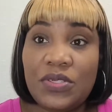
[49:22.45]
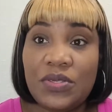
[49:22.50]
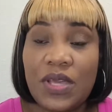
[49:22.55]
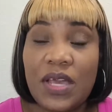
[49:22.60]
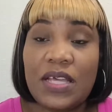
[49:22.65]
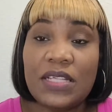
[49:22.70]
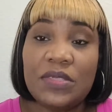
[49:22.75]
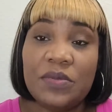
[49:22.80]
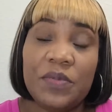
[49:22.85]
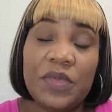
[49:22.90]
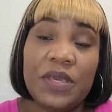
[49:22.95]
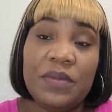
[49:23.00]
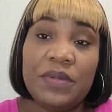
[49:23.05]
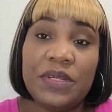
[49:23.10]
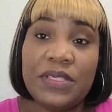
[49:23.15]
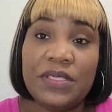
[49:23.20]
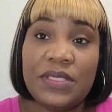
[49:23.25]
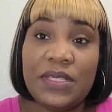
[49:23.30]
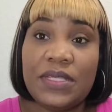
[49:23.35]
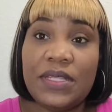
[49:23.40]
You guys will be able
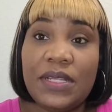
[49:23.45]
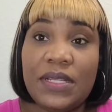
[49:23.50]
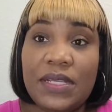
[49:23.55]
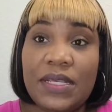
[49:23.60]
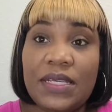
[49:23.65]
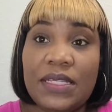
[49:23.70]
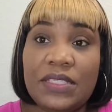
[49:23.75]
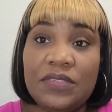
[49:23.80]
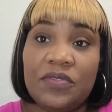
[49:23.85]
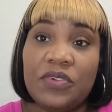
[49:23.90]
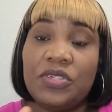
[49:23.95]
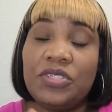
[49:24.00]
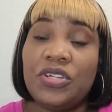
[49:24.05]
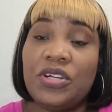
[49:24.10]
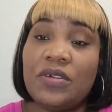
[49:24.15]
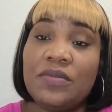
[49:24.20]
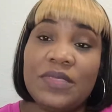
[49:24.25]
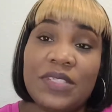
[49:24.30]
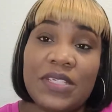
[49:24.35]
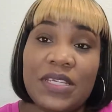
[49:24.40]
to see the links for
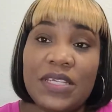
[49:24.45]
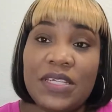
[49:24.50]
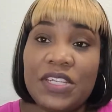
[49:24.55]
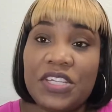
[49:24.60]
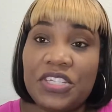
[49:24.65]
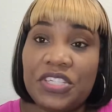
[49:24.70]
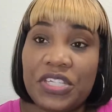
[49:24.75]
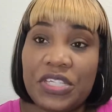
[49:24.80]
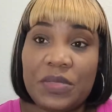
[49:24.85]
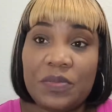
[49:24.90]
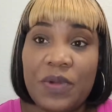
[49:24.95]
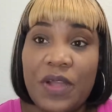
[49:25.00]
terms and conditions,